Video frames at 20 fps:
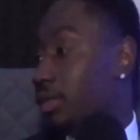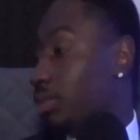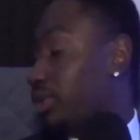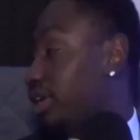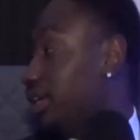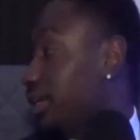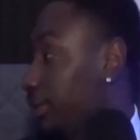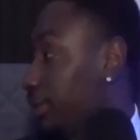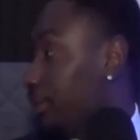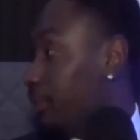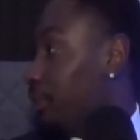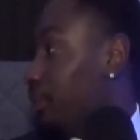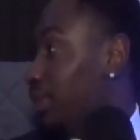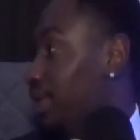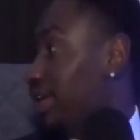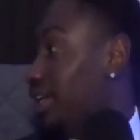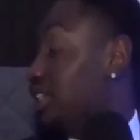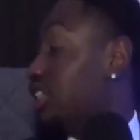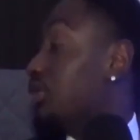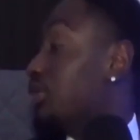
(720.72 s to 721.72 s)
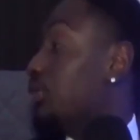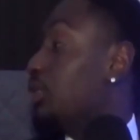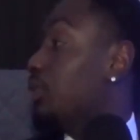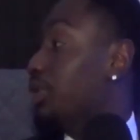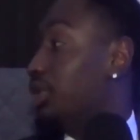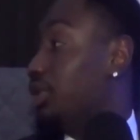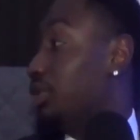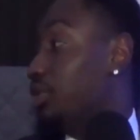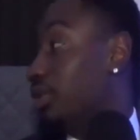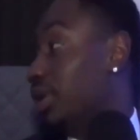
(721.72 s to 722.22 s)
him and see what we
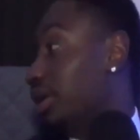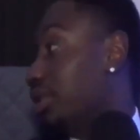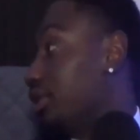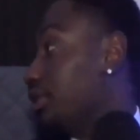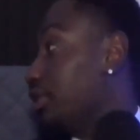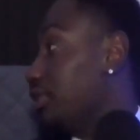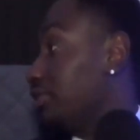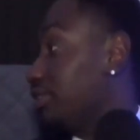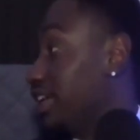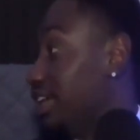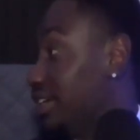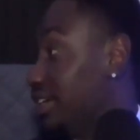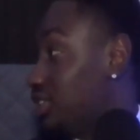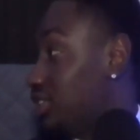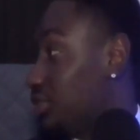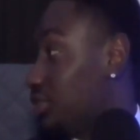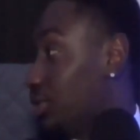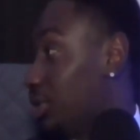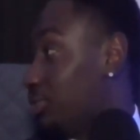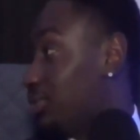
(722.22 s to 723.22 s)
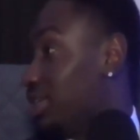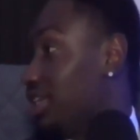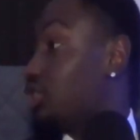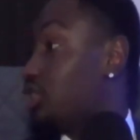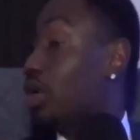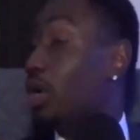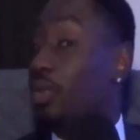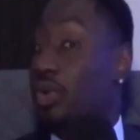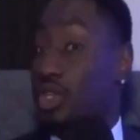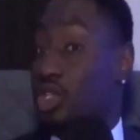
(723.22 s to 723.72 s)
can do out there in Vegas, you know what I'm saying?
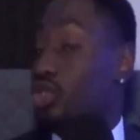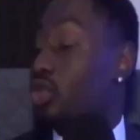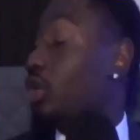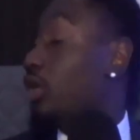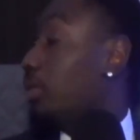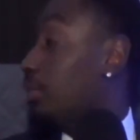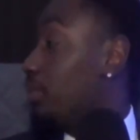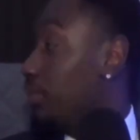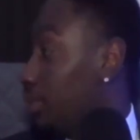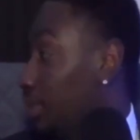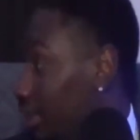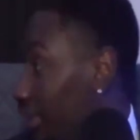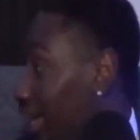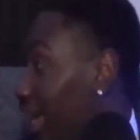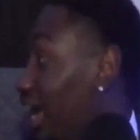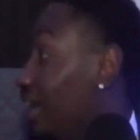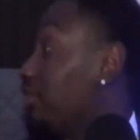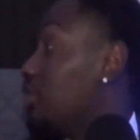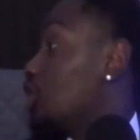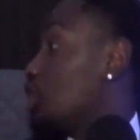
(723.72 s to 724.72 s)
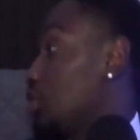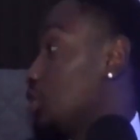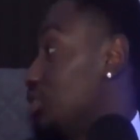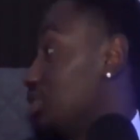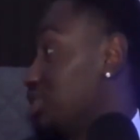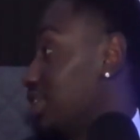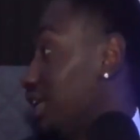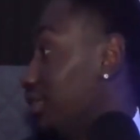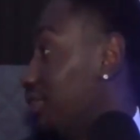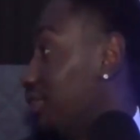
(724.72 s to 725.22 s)
So I want to start having shows
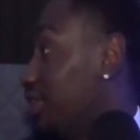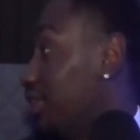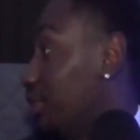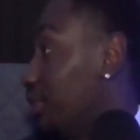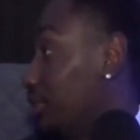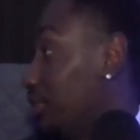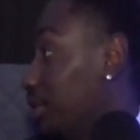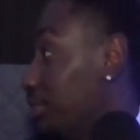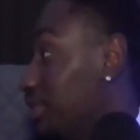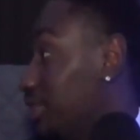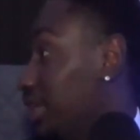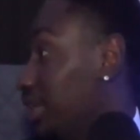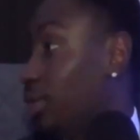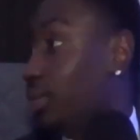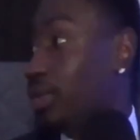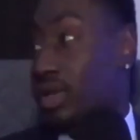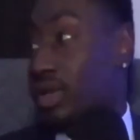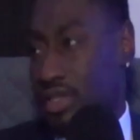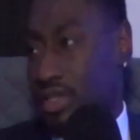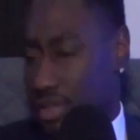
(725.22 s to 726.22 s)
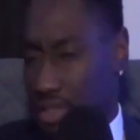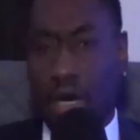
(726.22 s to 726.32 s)
out there, you know what I'm saying?